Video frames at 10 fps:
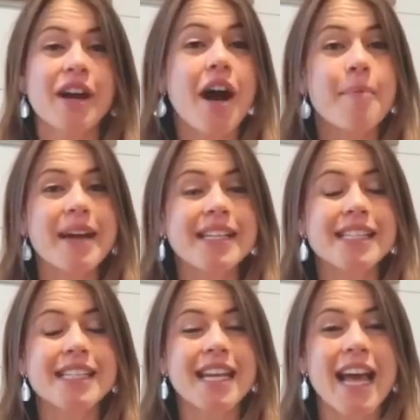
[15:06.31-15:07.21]

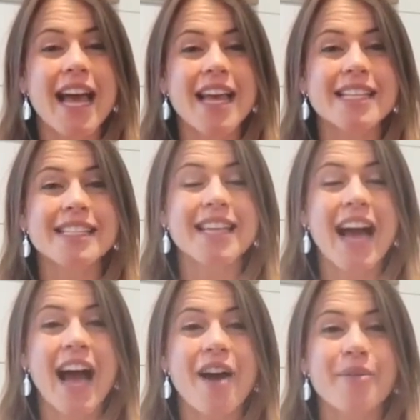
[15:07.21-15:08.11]
comment, and
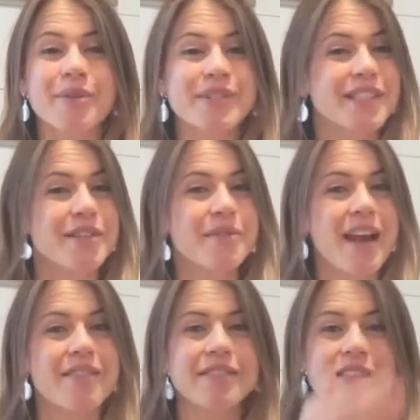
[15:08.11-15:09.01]
I will see you
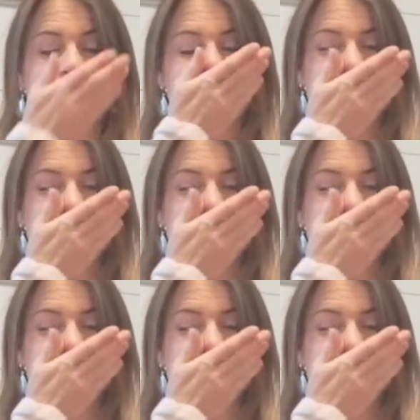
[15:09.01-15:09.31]
around.